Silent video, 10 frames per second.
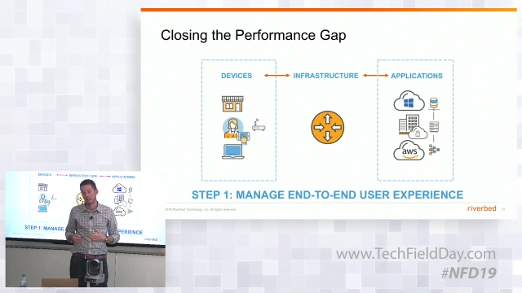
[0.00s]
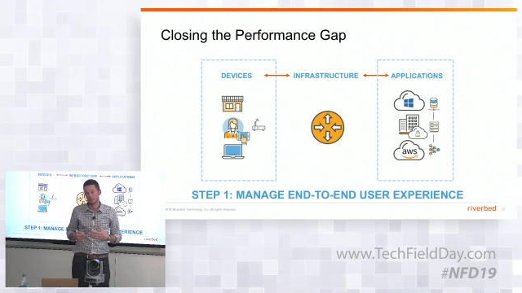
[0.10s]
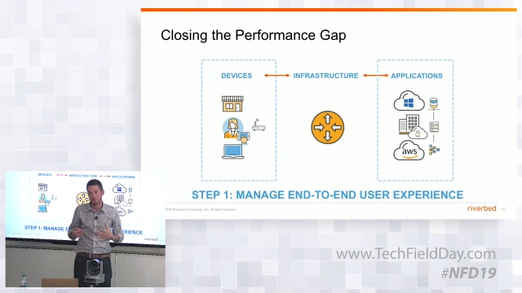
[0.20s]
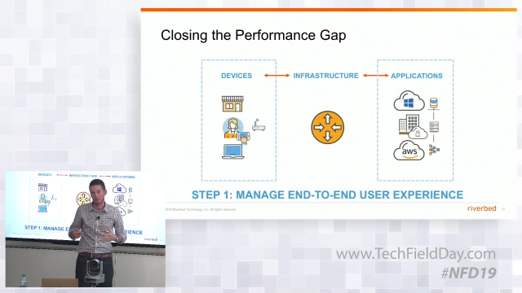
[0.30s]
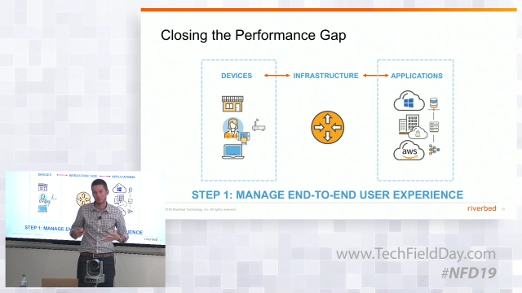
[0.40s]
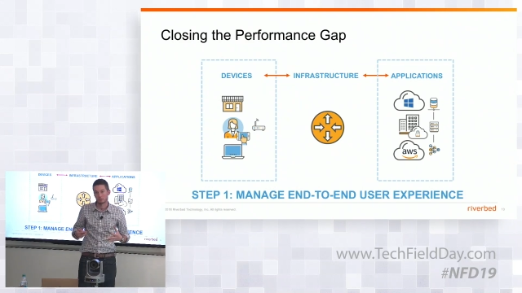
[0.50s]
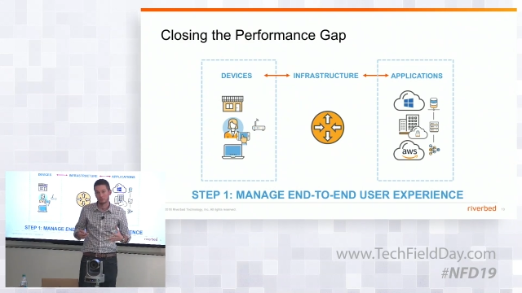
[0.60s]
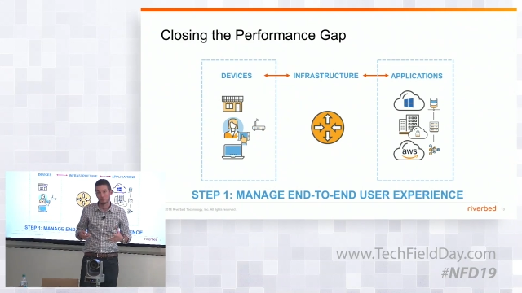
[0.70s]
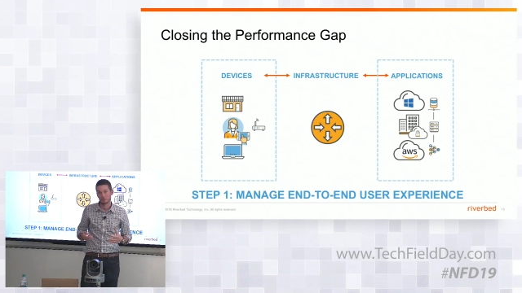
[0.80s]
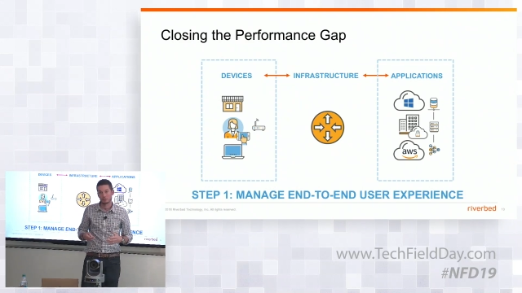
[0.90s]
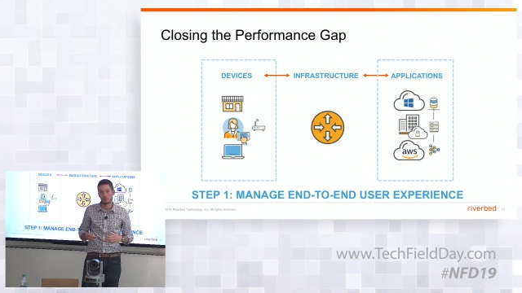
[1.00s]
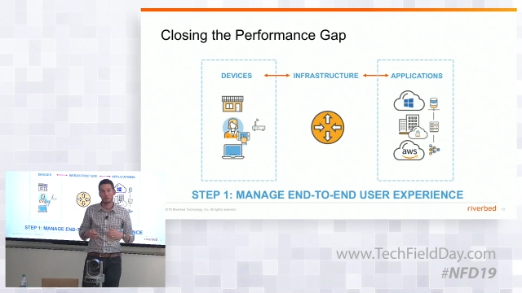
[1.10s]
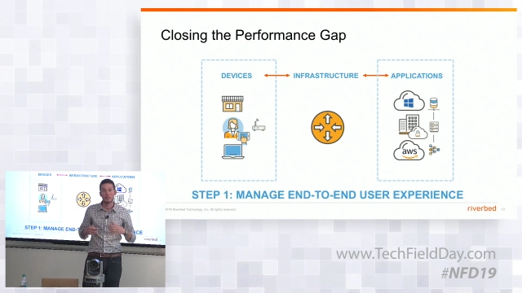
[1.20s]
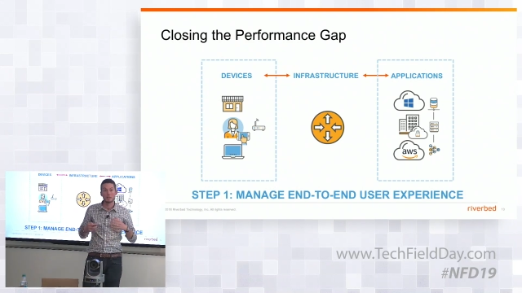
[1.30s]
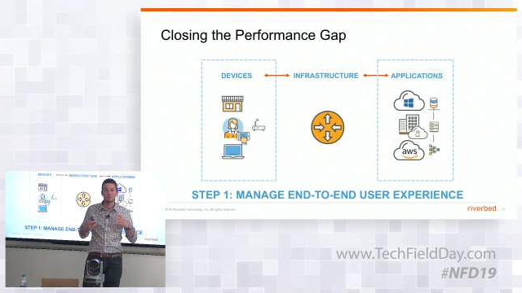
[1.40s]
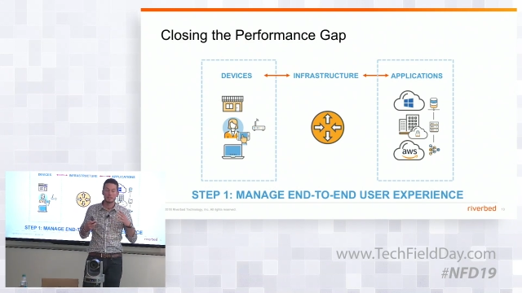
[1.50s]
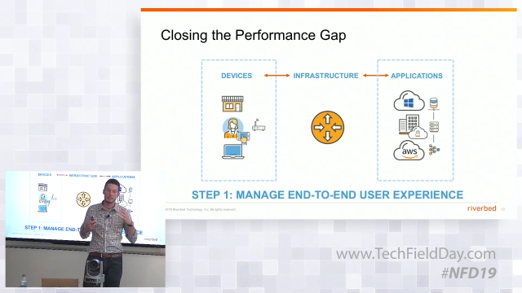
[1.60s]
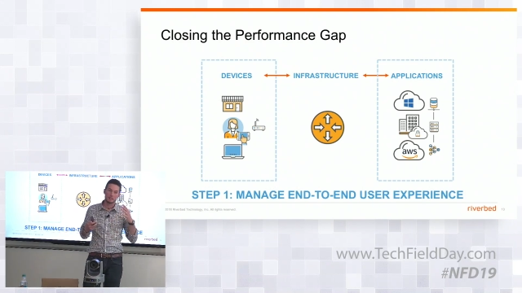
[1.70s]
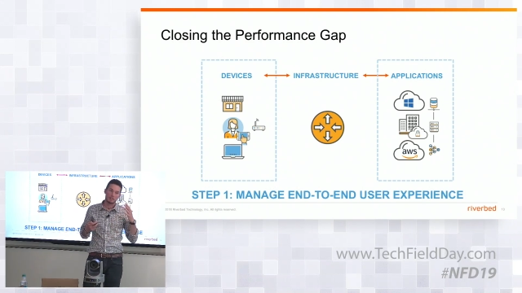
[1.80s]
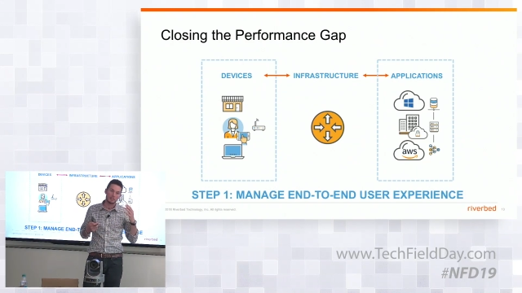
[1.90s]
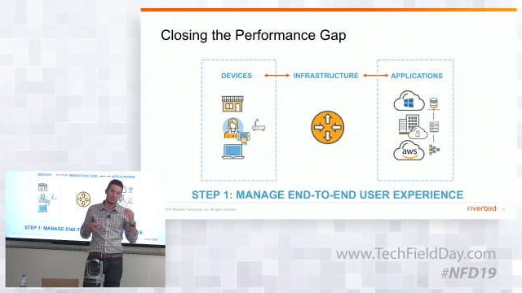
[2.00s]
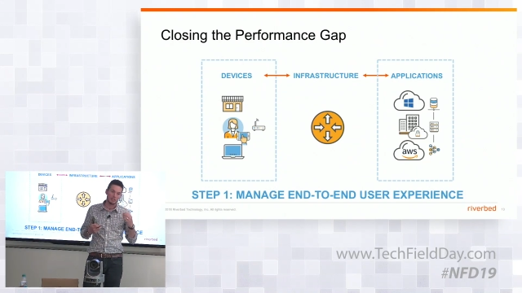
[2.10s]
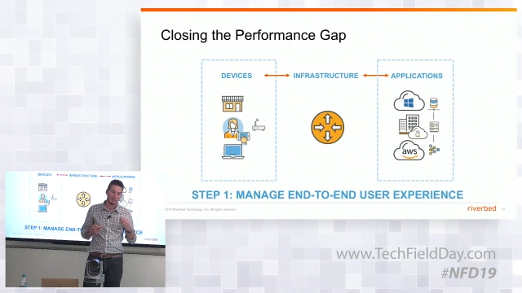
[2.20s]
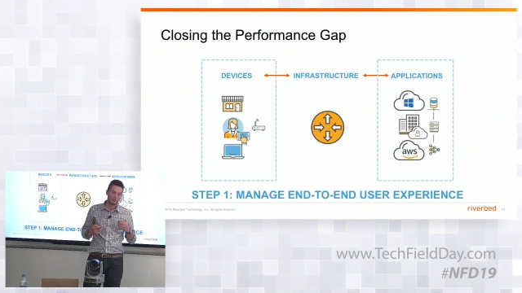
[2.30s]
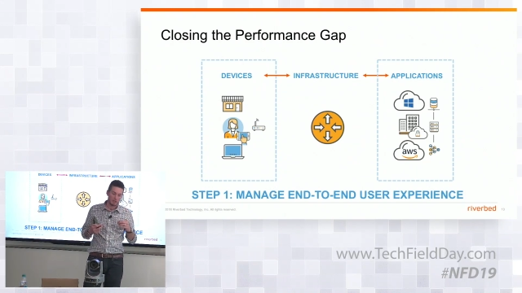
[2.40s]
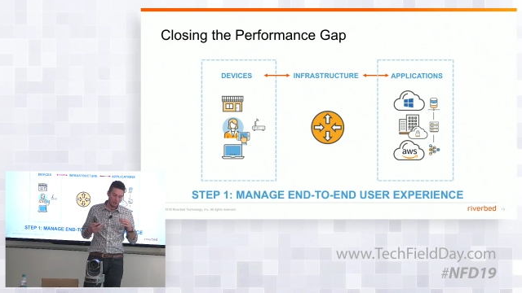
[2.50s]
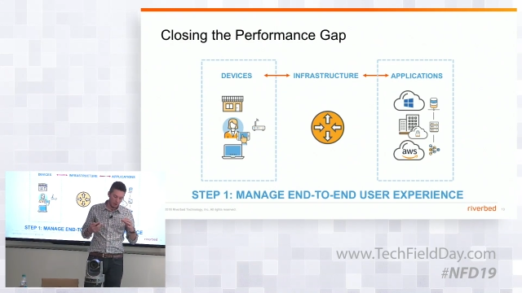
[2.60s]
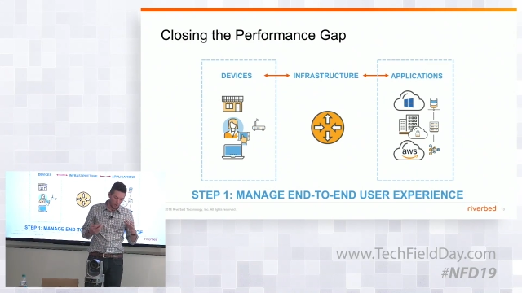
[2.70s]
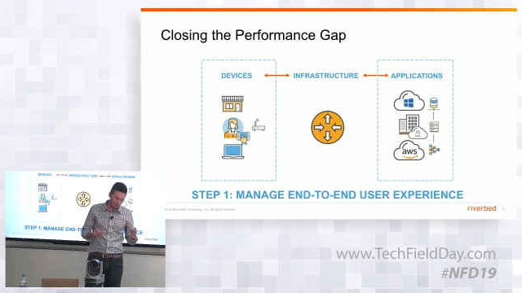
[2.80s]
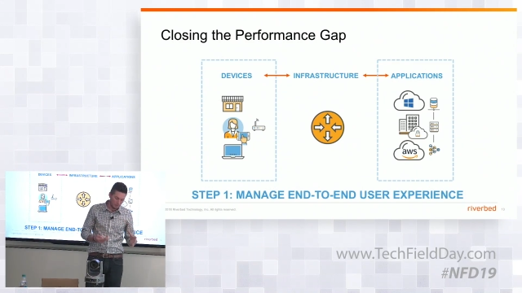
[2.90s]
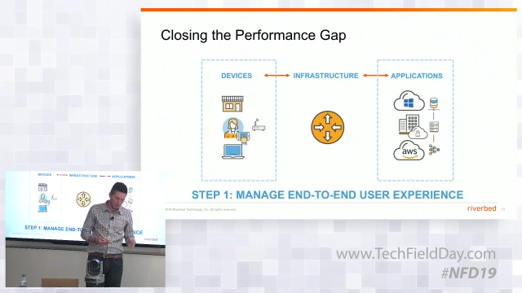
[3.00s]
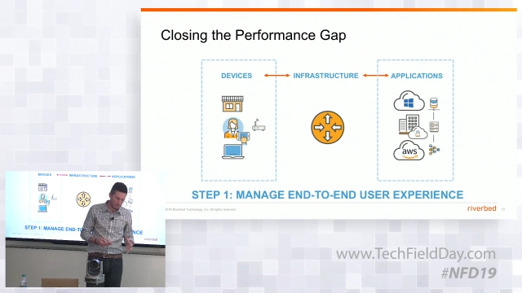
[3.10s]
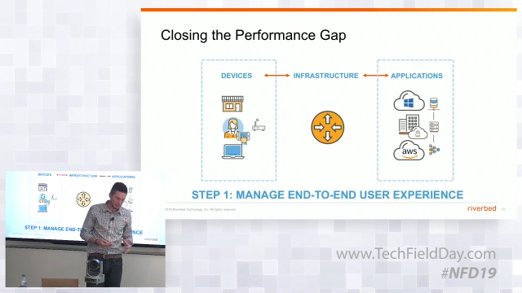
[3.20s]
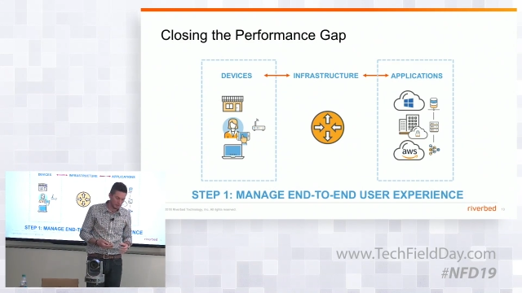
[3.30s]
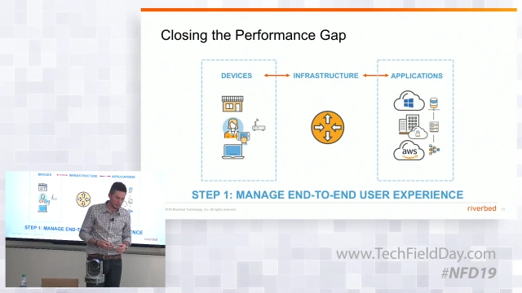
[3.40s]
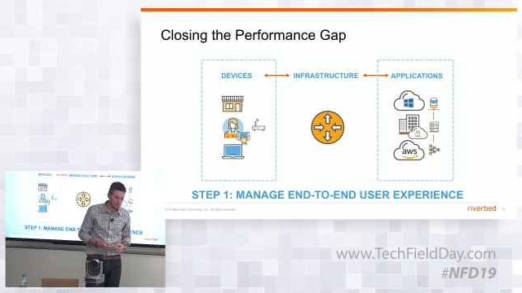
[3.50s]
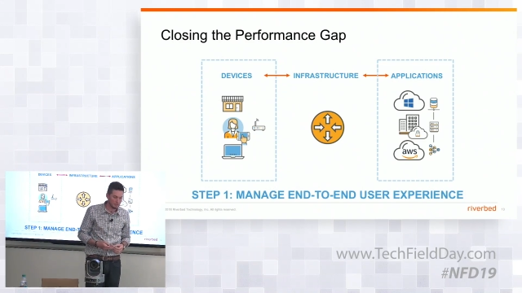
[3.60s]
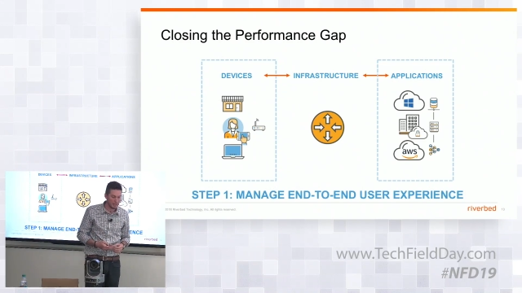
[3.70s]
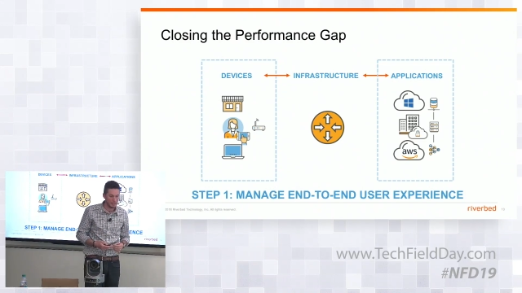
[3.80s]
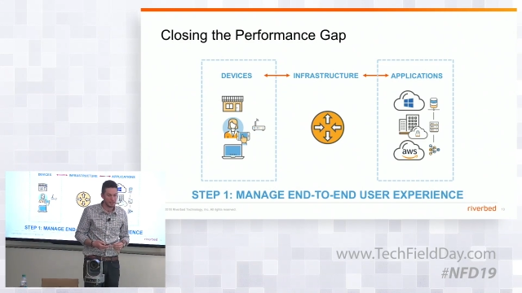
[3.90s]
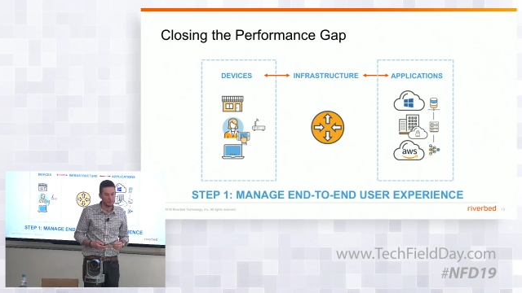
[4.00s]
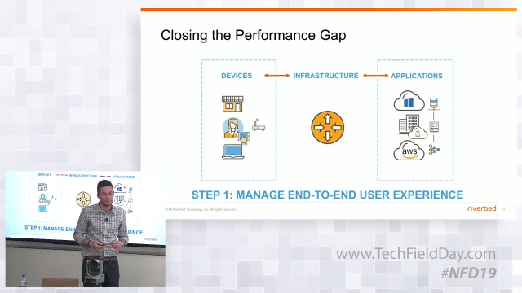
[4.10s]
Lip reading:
[unreadable: no face in view]